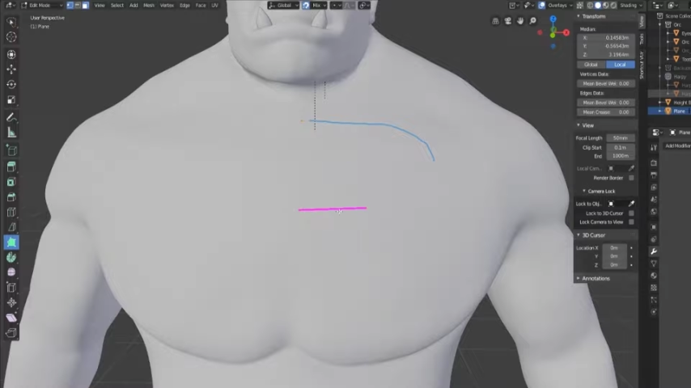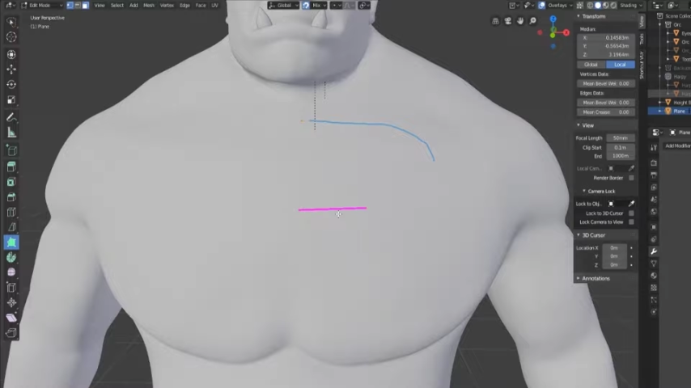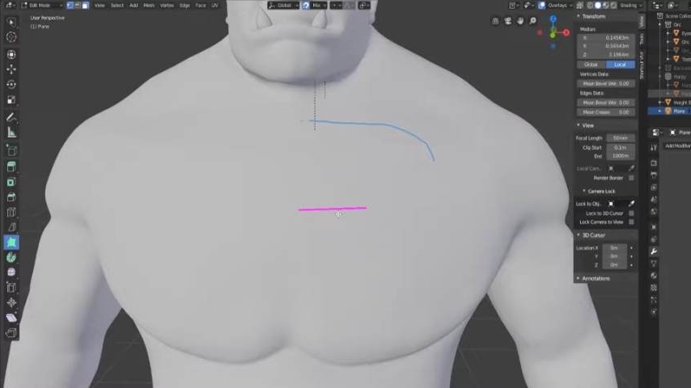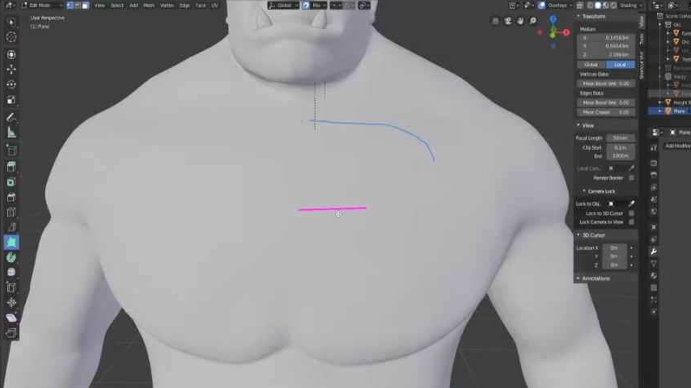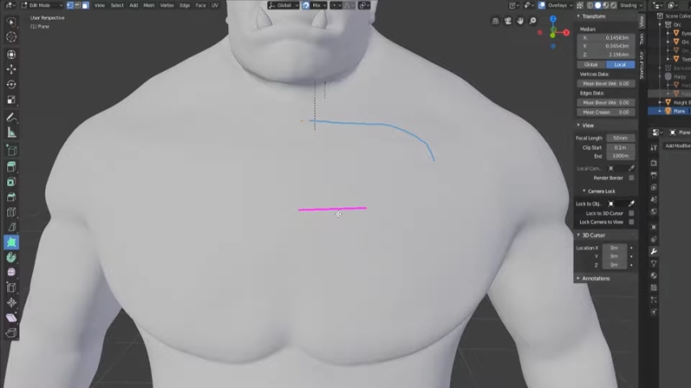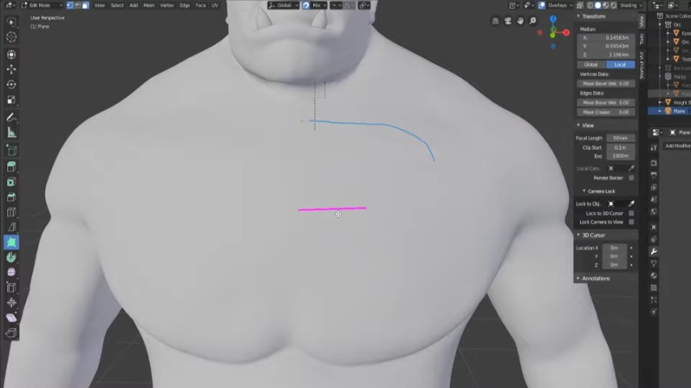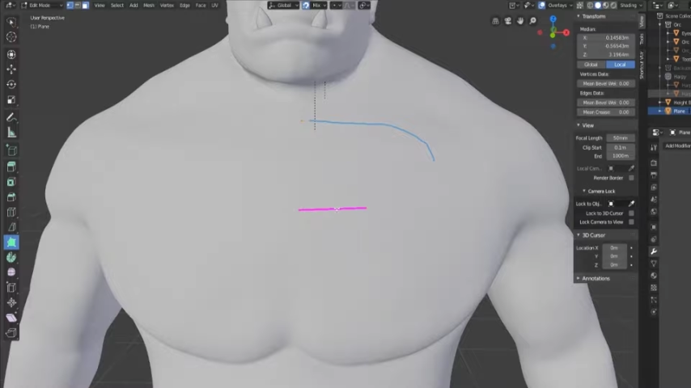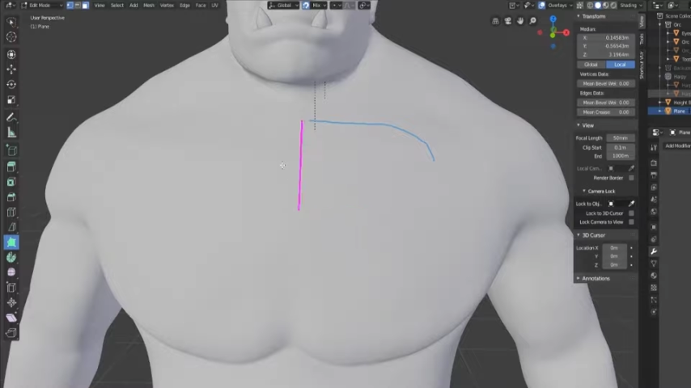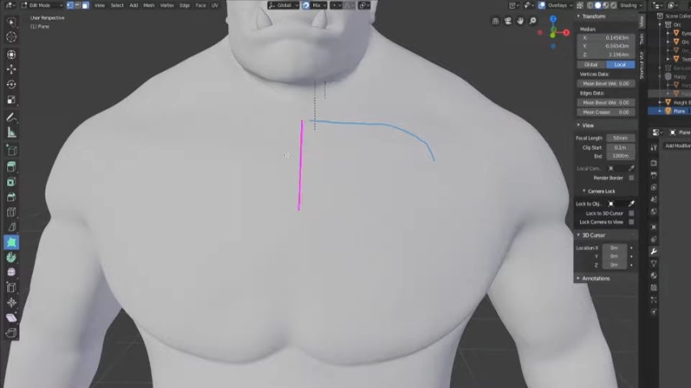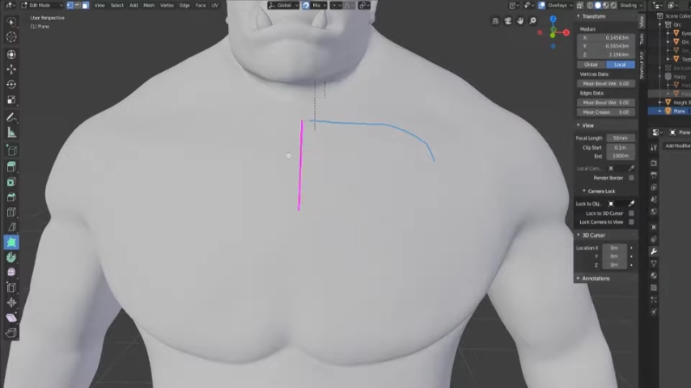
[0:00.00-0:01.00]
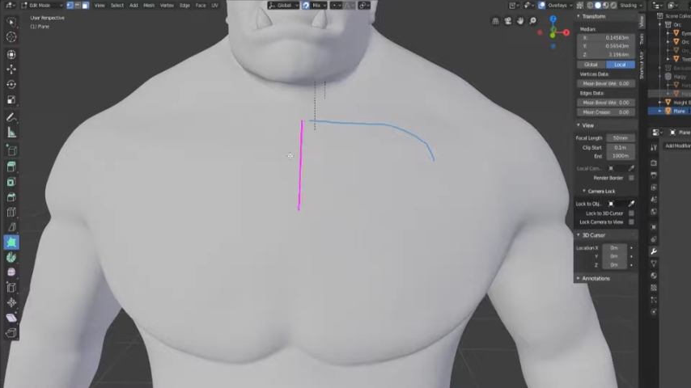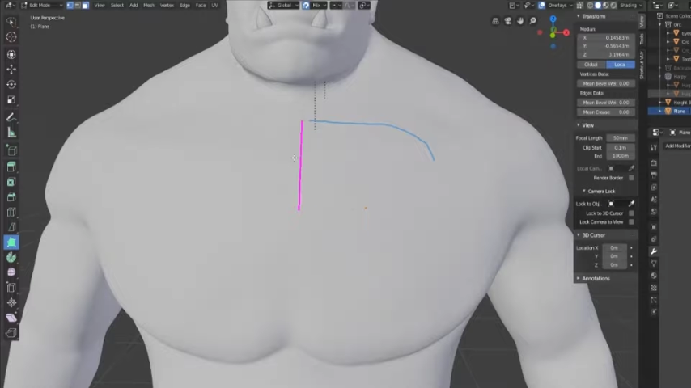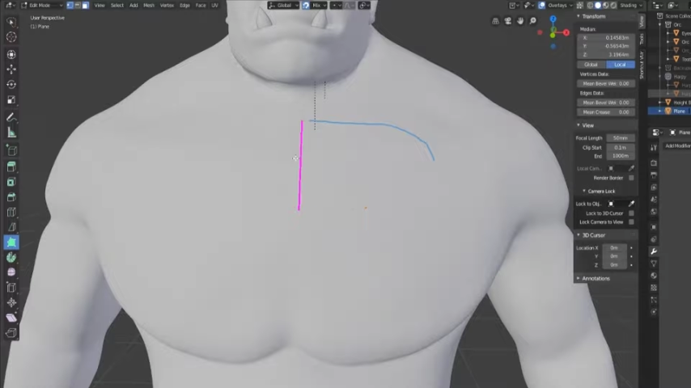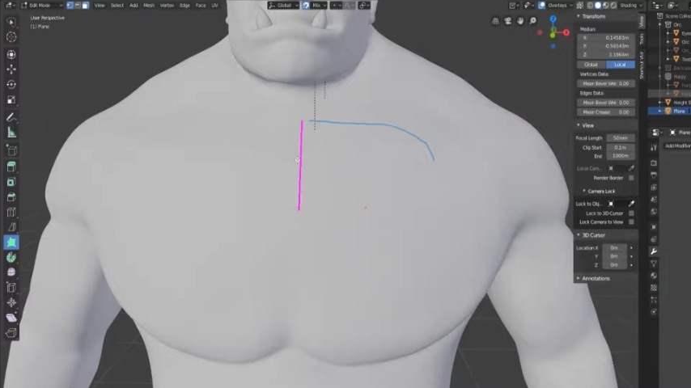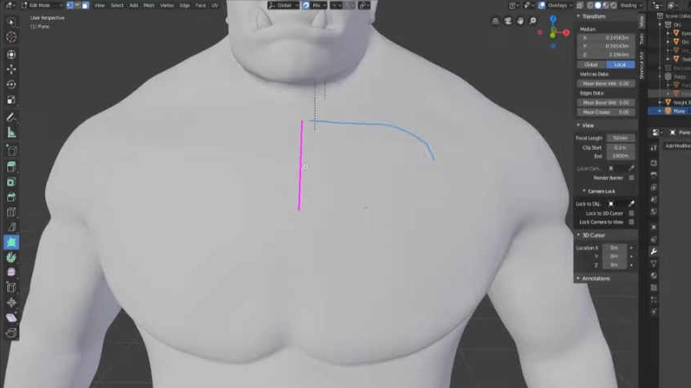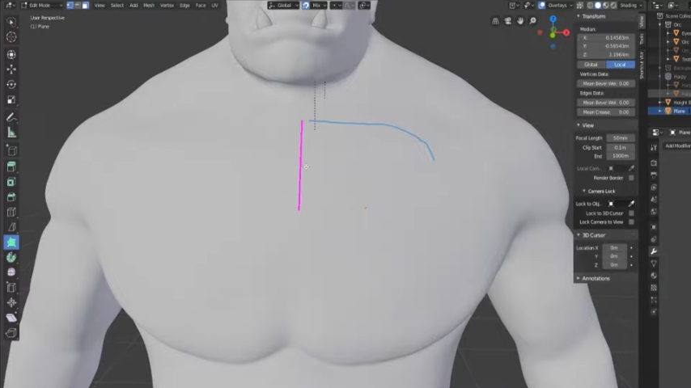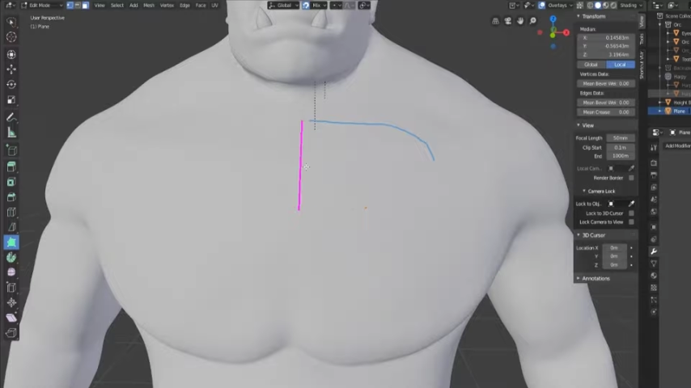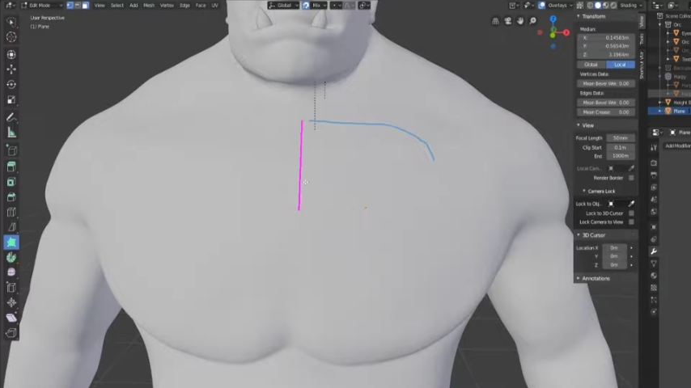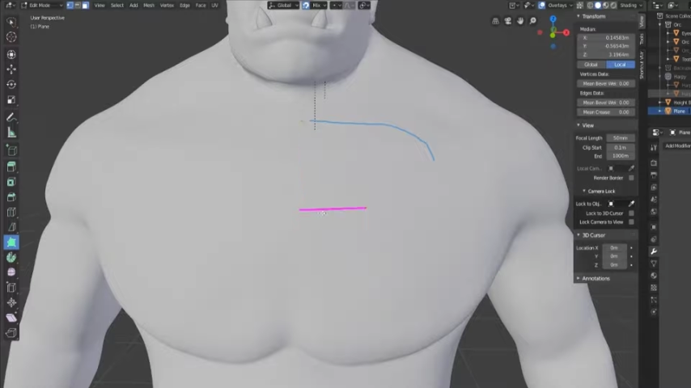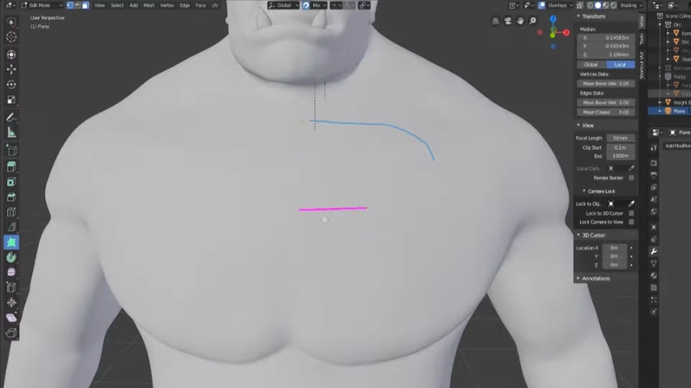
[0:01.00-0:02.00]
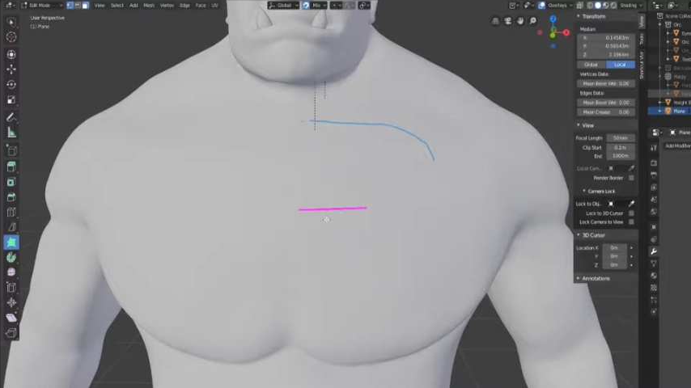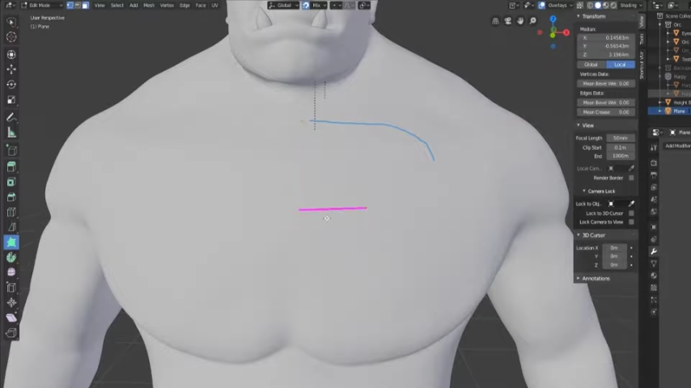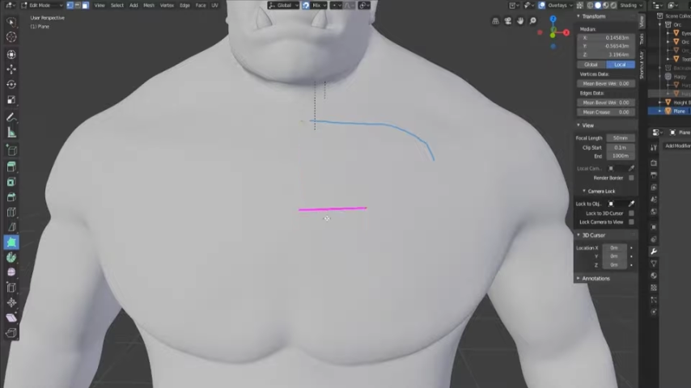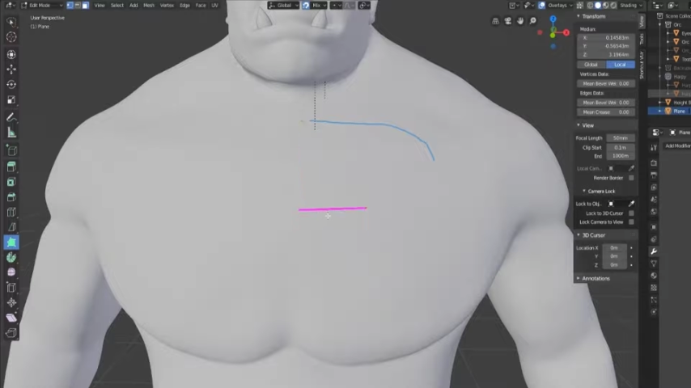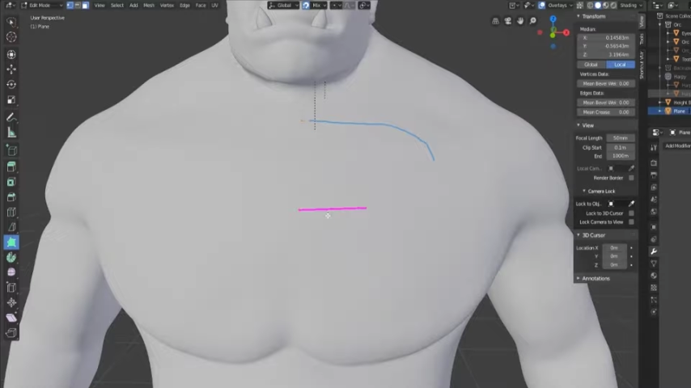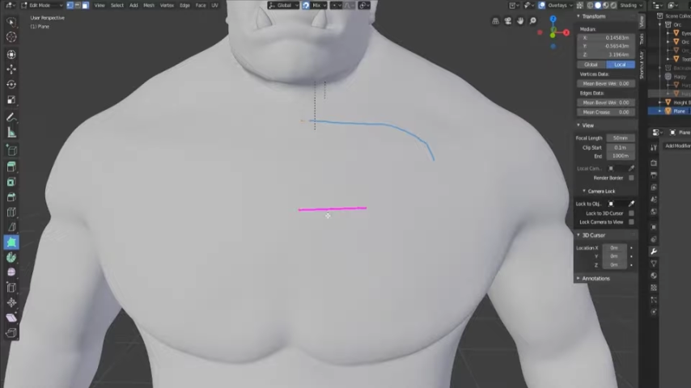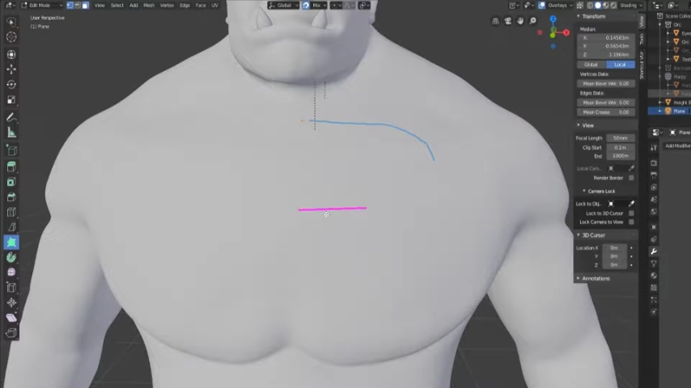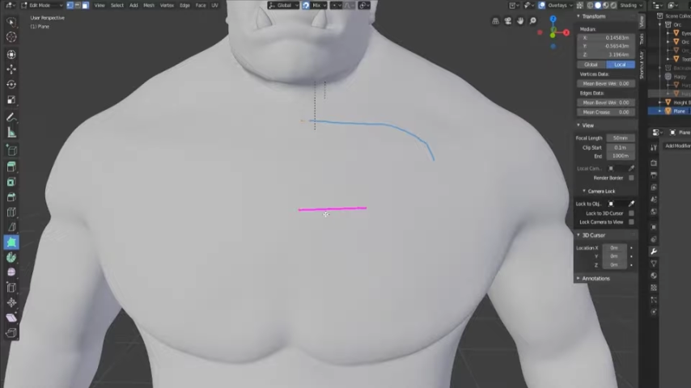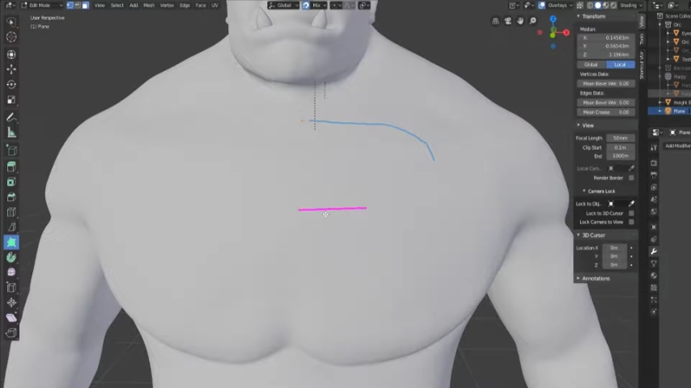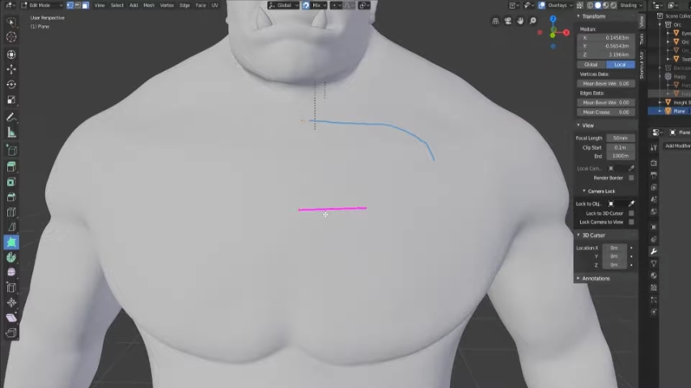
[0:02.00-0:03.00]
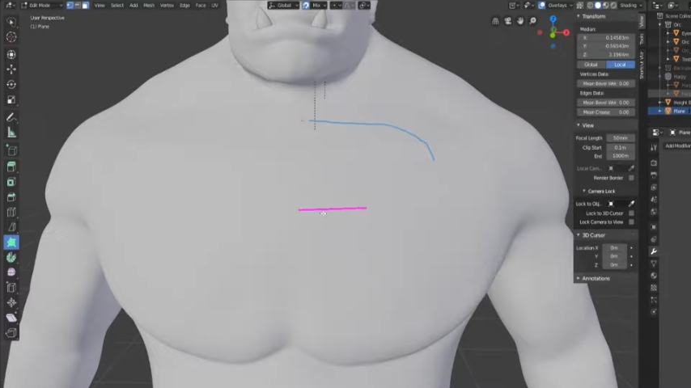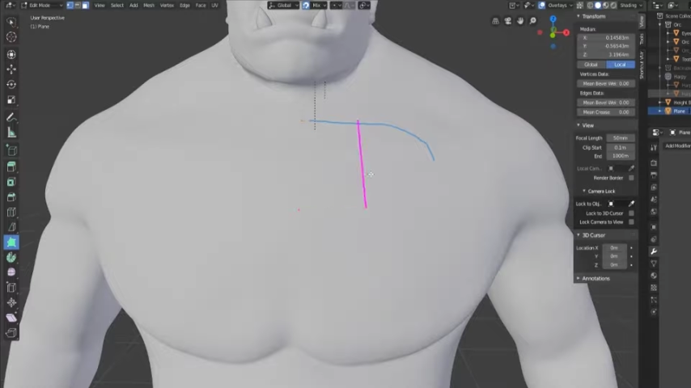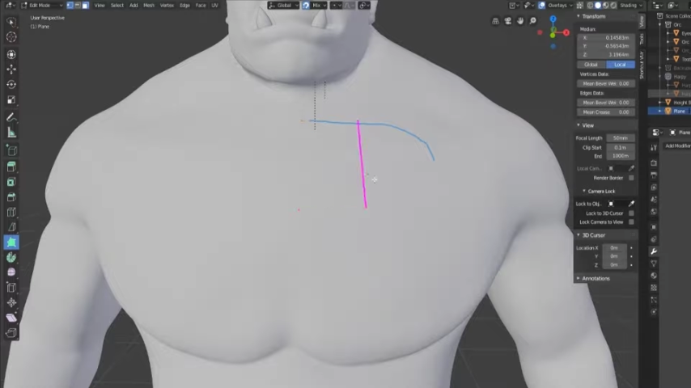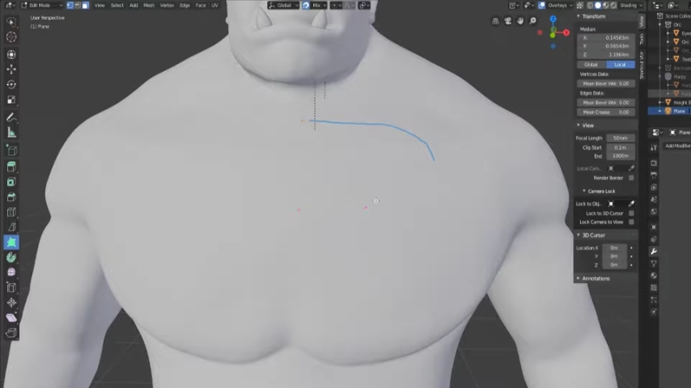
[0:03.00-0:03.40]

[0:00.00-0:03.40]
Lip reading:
No face is visible, so there are no lips to read.